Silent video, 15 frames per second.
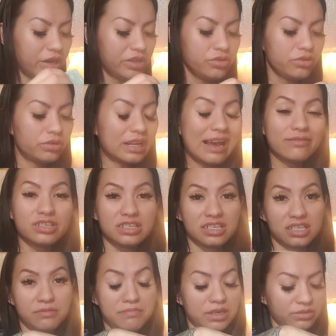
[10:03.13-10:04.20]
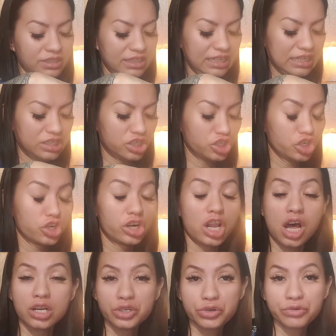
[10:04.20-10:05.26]
You don't have to just melt it in there, your
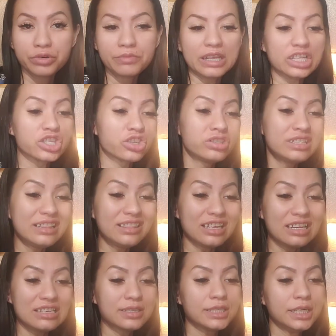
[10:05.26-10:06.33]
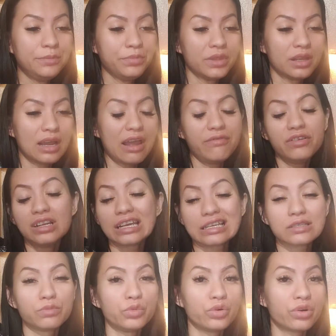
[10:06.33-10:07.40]
laundry room. Like certain things, I feel like
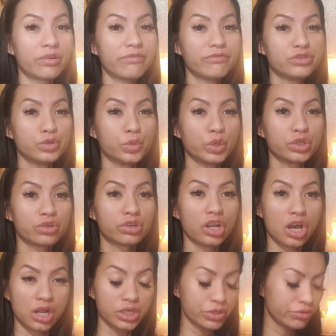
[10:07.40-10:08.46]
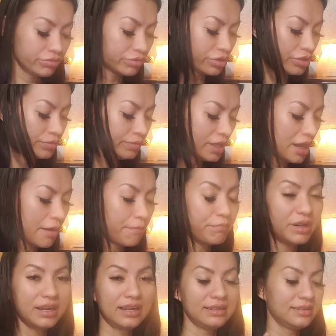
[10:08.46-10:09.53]
it's more toward your laundry room
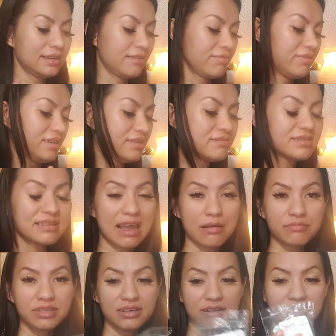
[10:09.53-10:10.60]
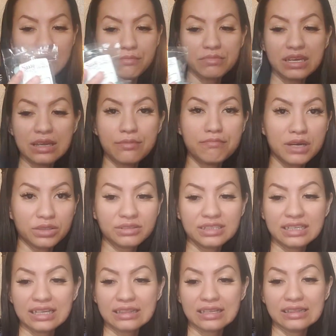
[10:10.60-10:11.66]
but this Samsung can be melted
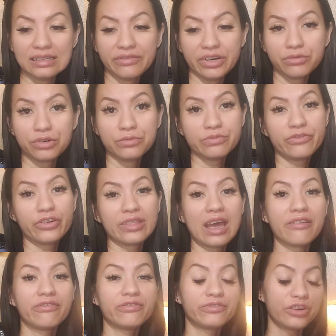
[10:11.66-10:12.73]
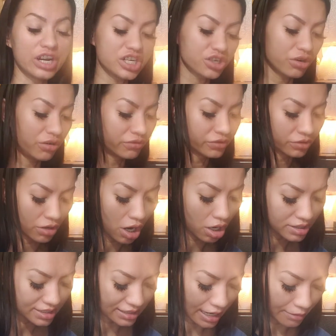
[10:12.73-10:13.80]
in the living room for that fresh overall
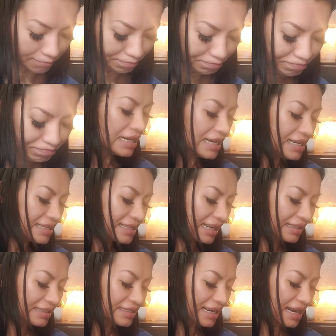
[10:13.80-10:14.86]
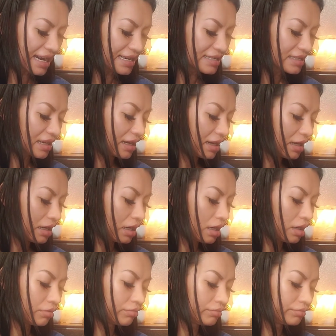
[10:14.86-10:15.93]
scent. Sanitize
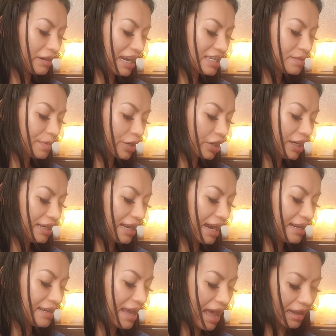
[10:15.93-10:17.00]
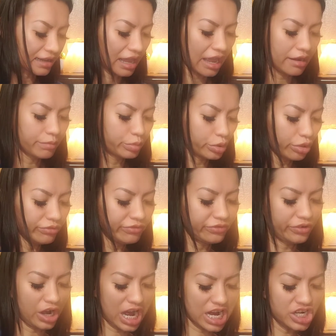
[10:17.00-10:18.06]
uh, Raspberry Lilac April
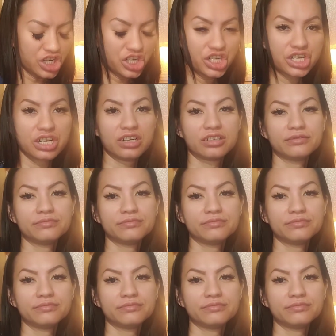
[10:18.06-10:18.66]
Fresh.